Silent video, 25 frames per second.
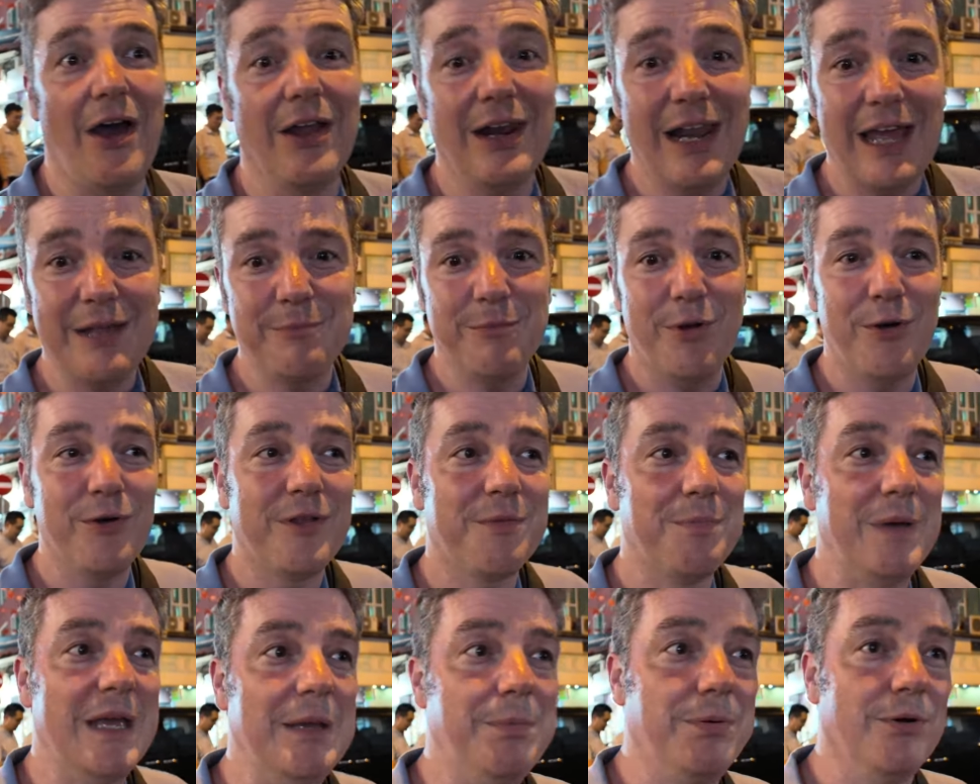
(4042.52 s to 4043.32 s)
Unlike
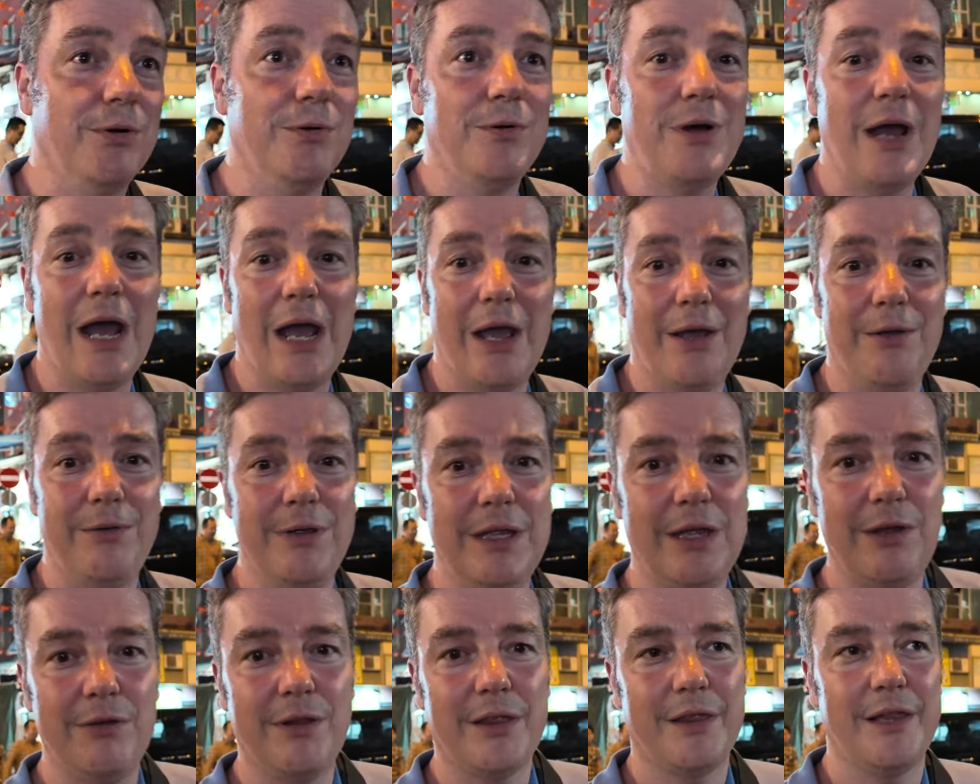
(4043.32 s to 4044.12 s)
most people who
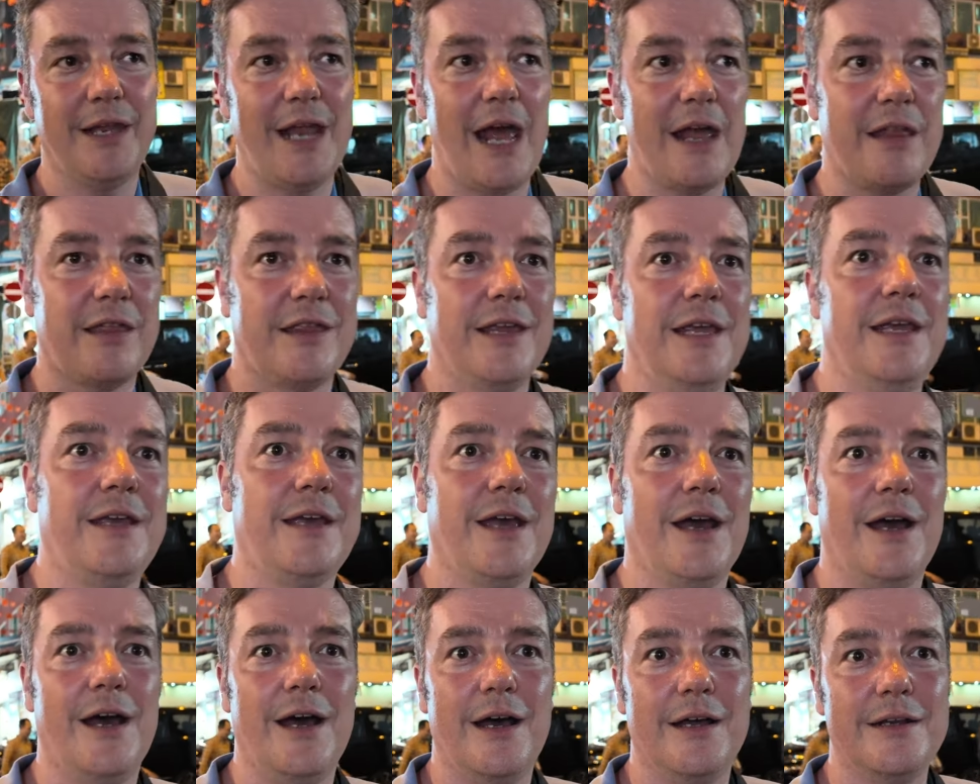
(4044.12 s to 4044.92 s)
use an SD
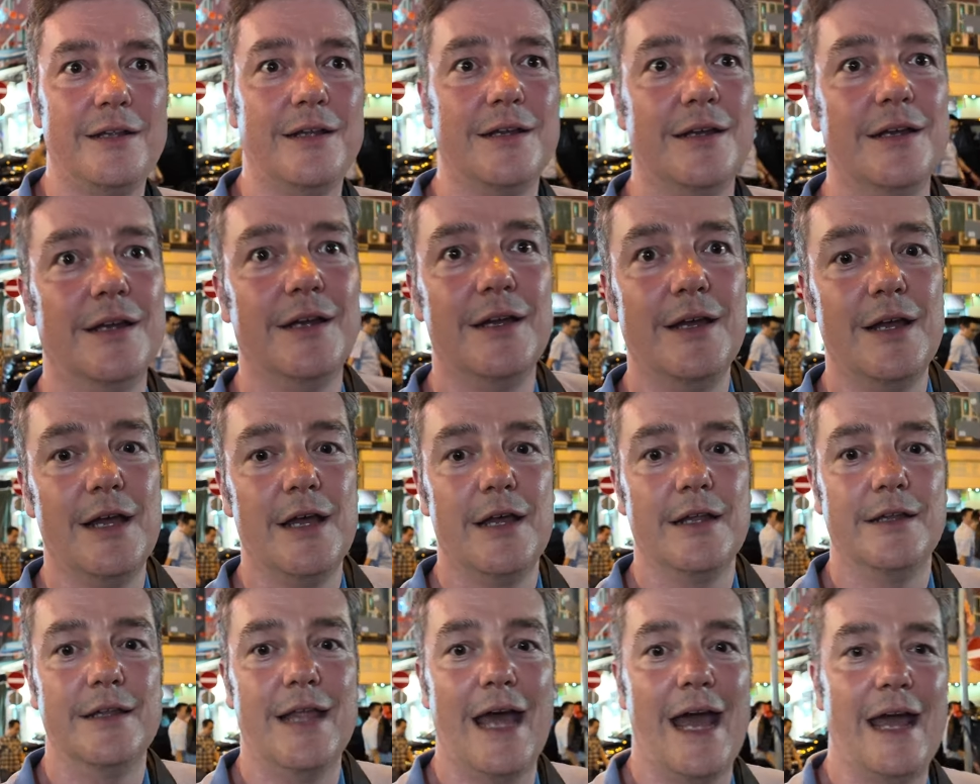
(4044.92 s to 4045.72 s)
card,
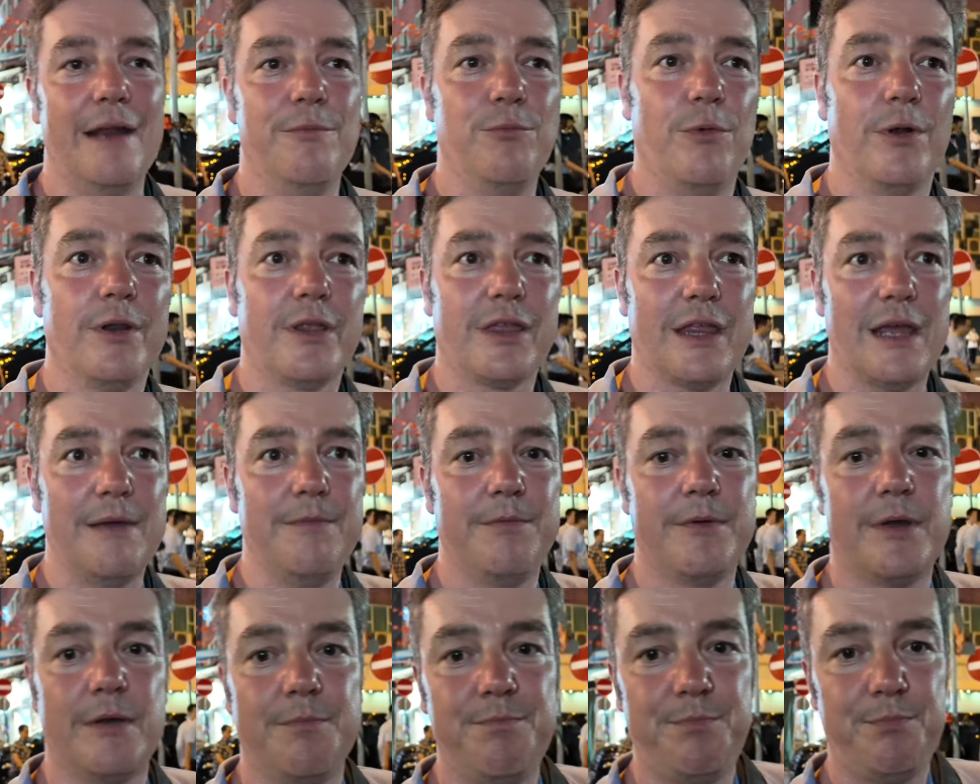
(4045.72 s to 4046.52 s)
then once
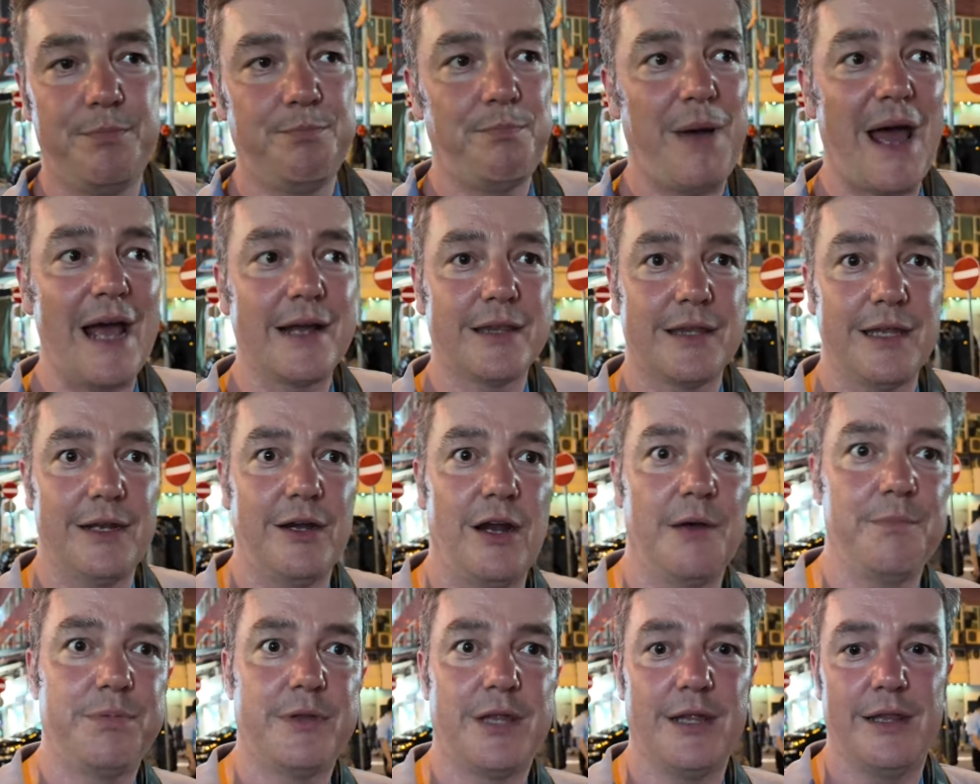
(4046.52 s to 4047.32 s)
they've backed it
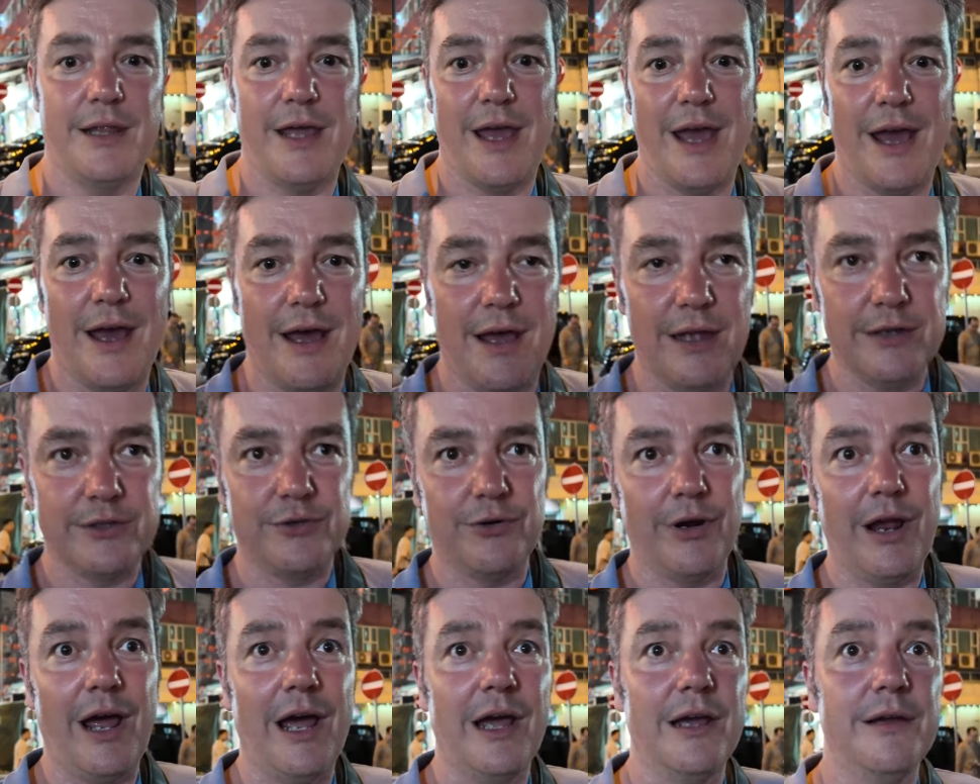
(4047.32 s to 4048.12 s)
up to their hard
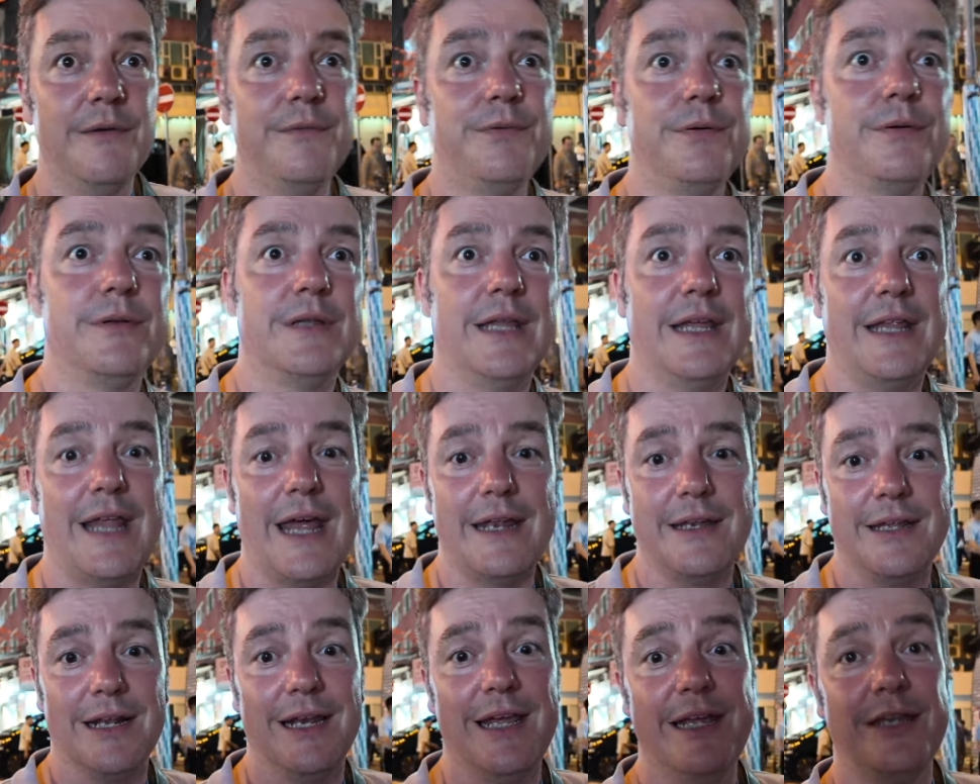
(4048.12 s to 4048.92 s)
drive, they
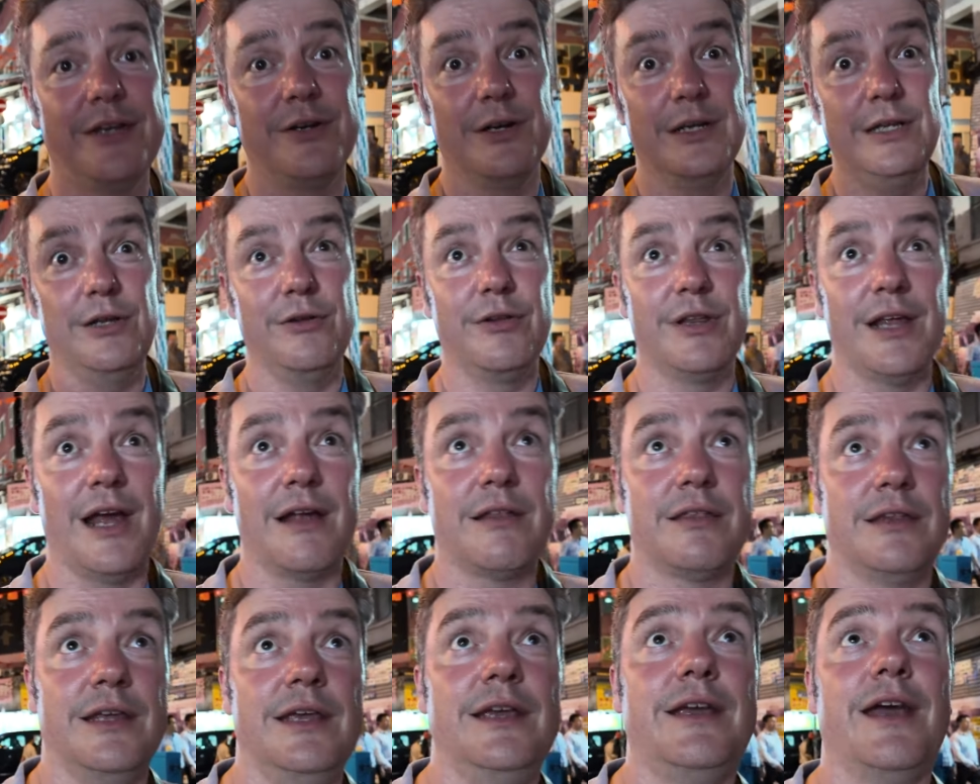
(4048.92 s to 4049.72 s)
then delete it and use the
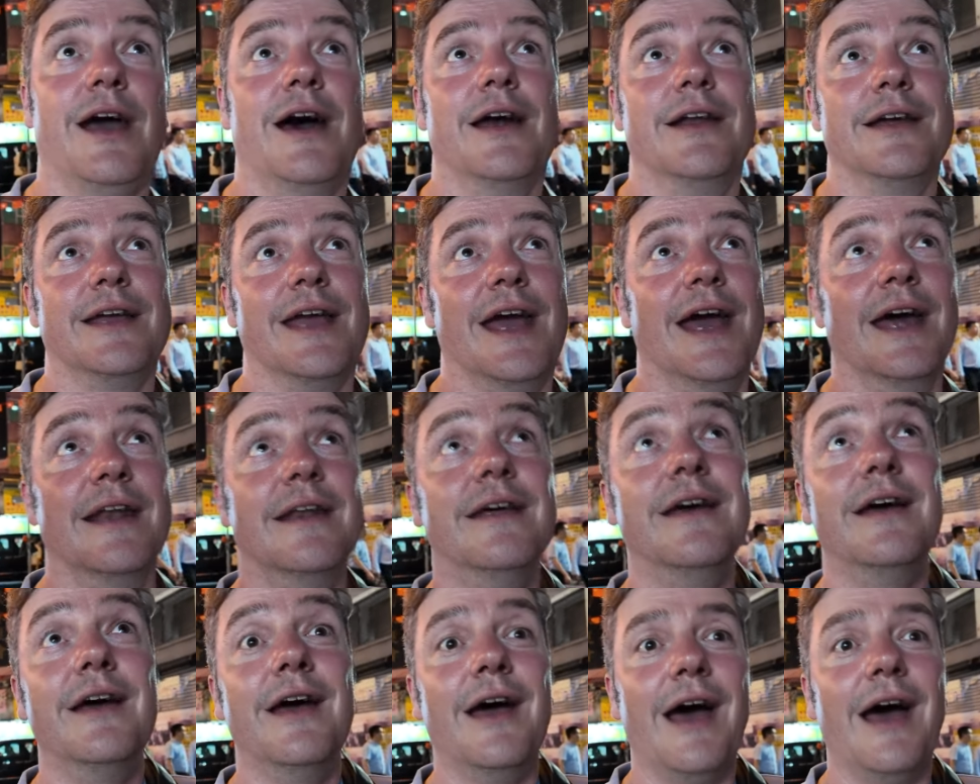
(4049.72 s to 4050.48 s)
SD card again.